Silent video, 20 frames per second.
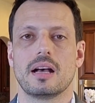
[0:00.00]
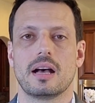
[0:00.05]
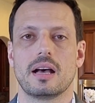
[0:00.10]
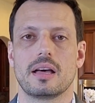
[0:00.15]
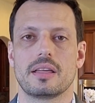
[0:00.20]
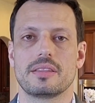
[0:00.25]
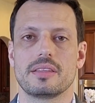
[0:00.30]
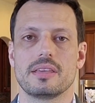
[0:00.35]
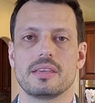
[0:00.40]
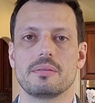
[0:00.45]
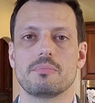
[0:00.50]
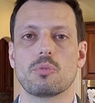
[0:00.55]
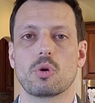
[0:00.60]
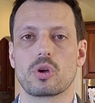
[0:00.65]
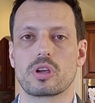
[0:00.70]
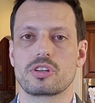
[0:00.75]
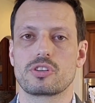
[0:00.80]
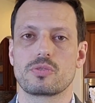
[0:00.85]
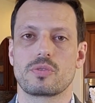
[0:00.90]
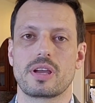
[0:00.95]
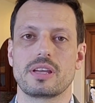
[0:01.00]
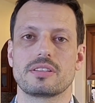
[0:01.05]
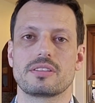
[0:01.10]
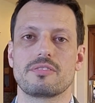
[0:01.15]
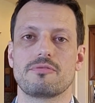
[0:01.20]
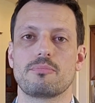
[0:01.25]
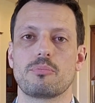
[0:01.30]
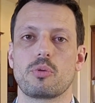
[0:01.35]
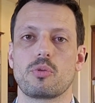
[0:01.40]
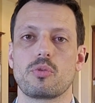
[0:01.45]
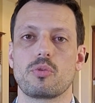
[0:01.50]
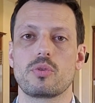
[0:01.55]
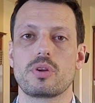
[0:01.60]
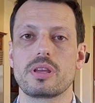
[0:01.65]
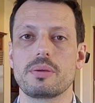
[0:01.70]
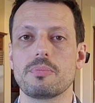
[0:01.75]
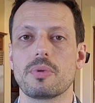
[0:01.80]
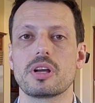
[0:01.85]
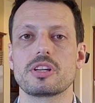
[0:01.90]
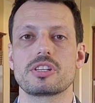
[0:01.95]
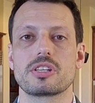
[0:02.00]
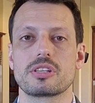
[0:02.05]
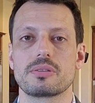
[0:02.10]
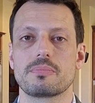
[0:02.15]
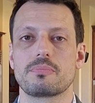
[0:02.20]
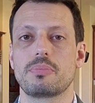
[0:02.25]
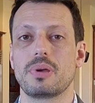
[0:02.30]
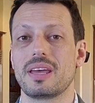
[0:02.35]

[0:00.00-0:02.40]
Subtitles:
The mortgage rates have pretty much